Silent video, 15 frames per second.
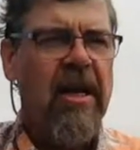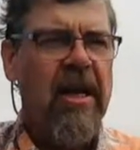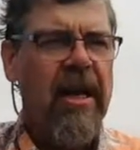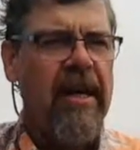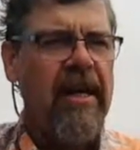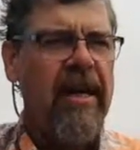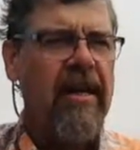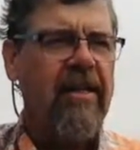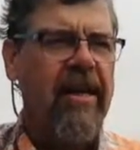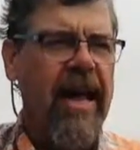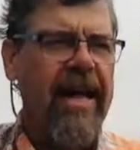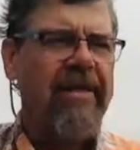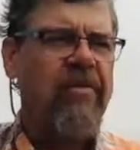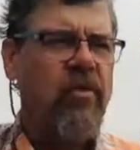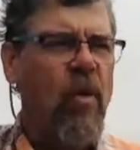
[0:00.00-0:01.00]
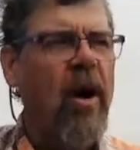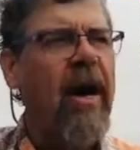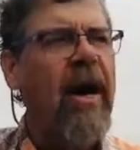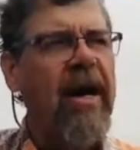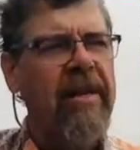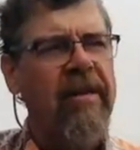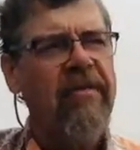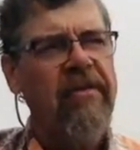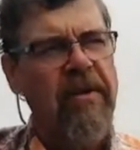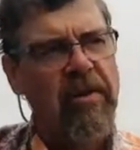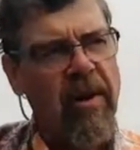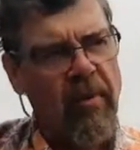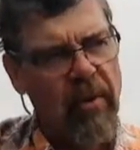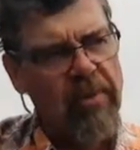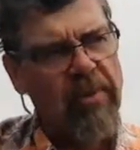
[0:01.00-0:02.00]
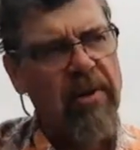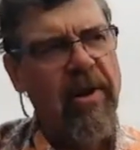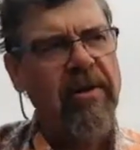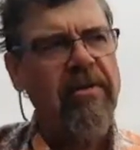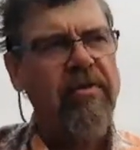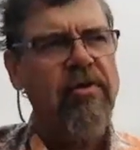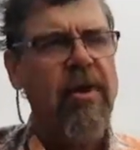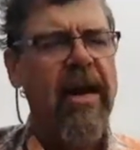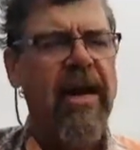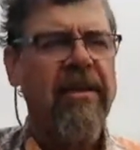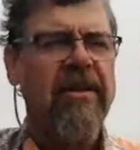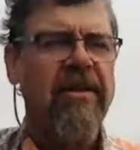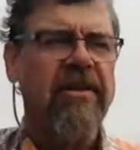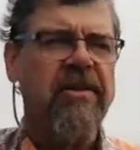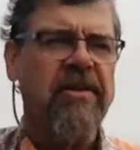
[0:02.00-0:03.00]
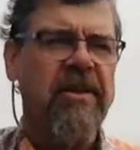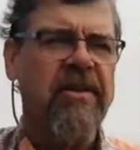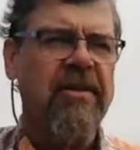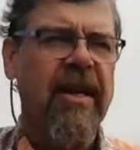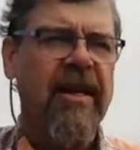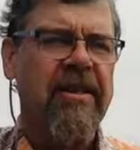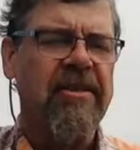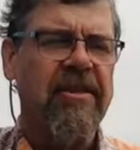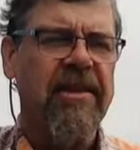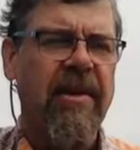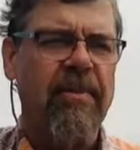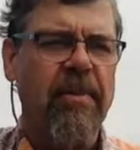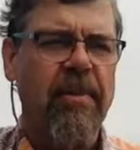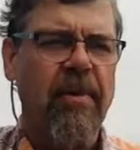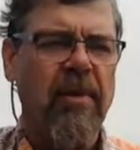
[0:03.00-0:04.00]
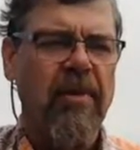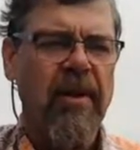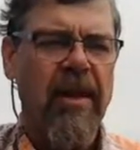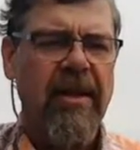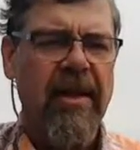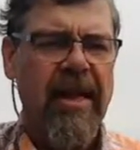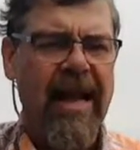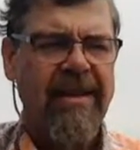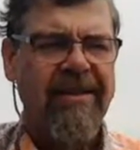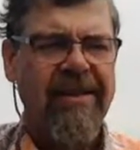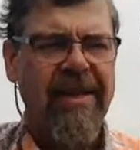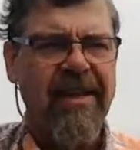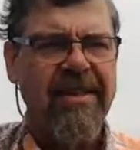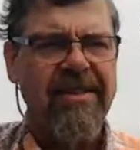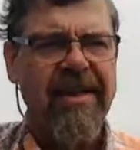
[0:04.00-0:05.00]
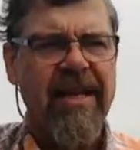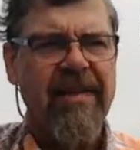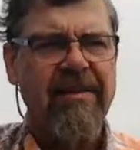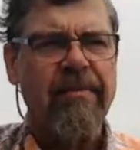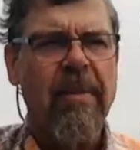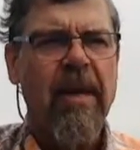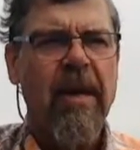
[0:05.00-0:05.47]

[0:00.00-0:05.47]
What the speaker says: And that's why the female reproductive tract is highly susceptible. The last thing is that it